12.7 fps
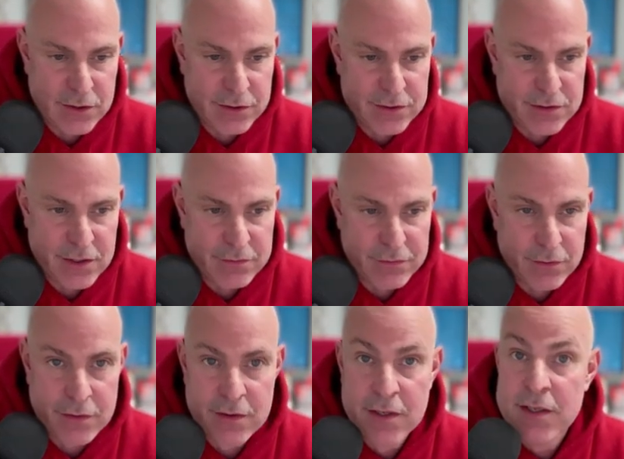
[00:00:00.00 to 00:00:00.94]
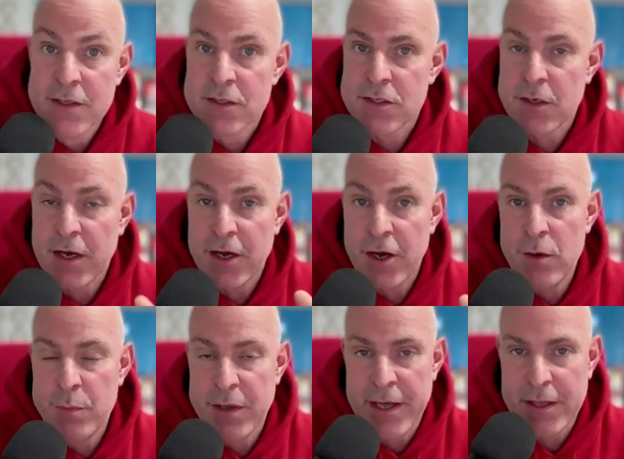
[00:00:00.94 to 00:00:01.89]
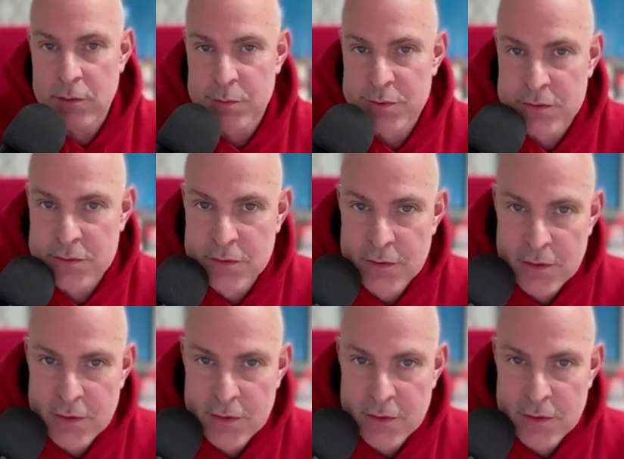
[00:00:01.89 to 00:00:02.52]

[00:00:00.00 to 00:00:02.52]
So I hope it helps. Bye for now.